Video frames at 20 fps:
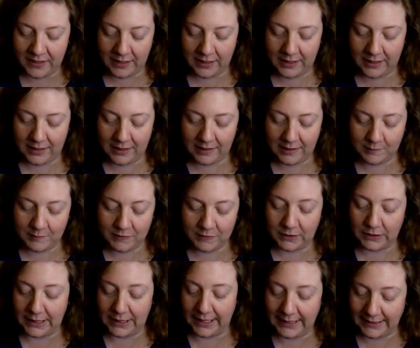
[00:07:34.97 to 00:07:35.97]

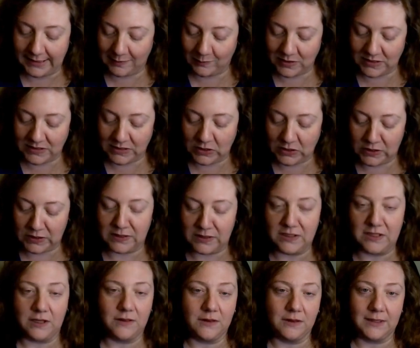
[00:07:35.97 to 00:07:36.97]
The lighting was
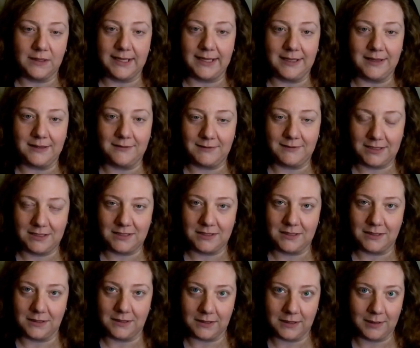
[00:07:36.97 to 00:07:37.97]
good. The length of each
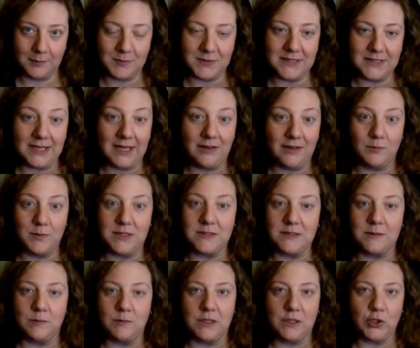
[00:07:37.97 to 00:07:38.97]
of the clips gave me
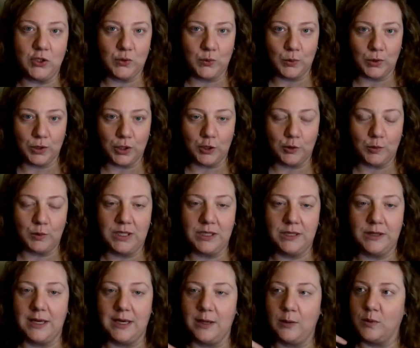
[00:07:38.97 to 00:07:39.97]
something to work
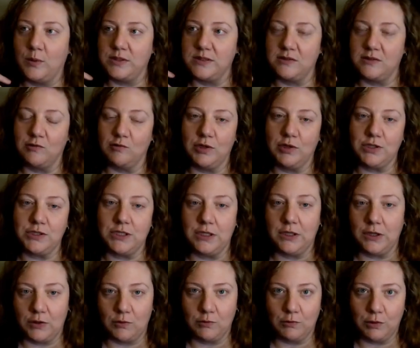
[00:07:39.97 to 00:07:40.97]
with. I wasn't
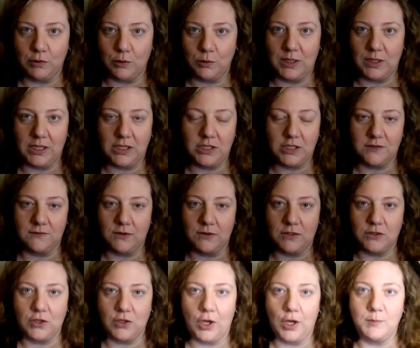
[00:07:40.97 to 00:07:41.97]
rushing through each of
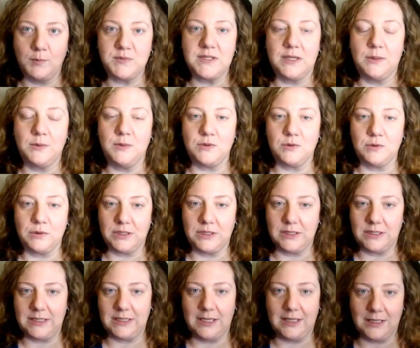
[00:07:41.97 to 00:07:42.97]
the tops. I was
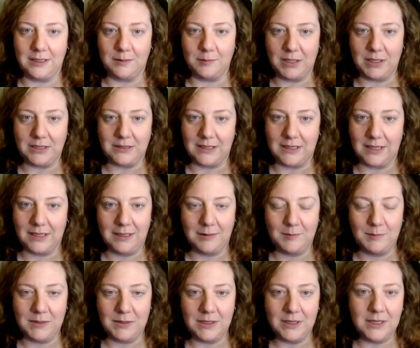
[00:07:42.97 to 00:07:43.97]
really taking my
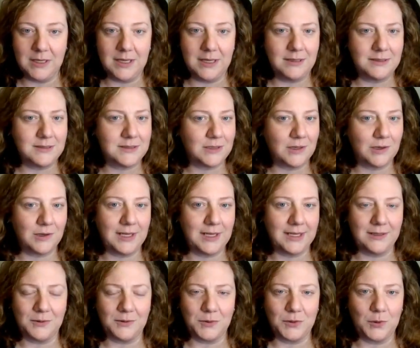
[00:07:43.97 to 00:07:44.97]
time. Sorry,
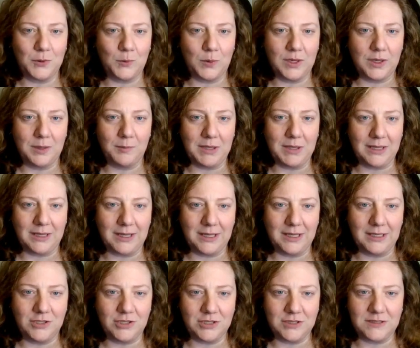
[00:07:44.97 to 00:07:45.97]
I don't know why my
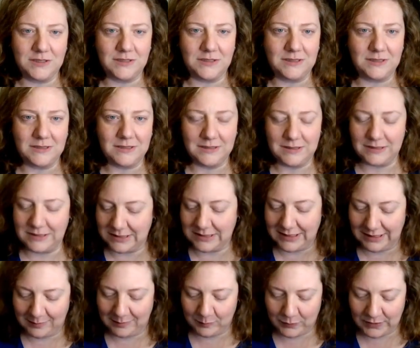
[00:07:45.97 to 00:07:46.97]
light just did
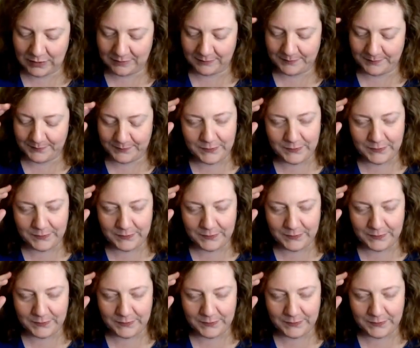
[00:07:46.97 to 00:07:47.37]
that, but